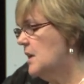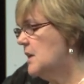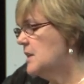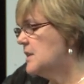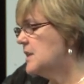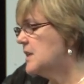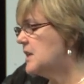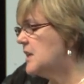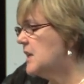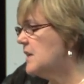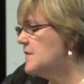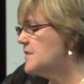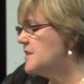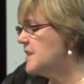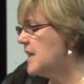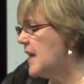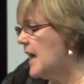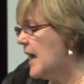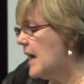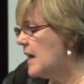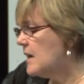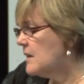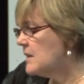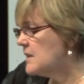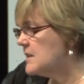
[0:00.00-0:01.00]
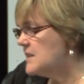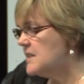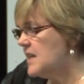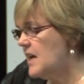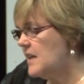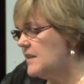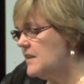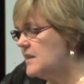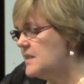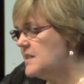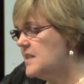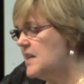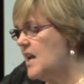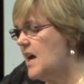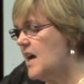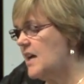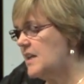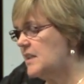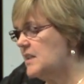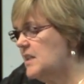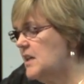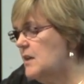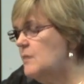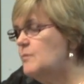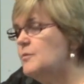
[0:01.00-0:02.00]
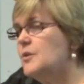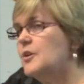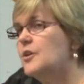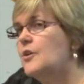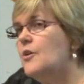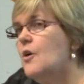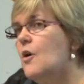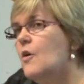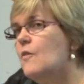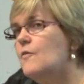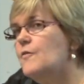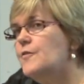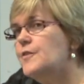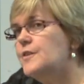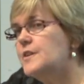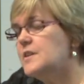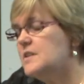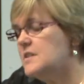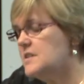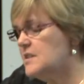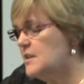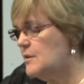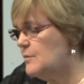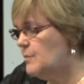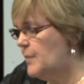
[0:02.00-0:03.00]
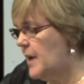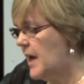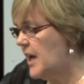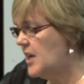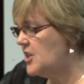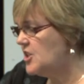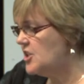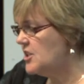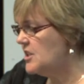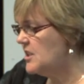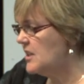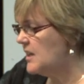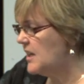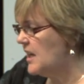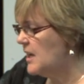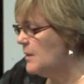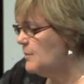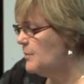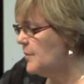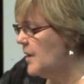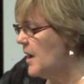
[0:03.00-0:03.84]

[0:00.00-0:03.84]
that gives countless others like them the confidence and passion to get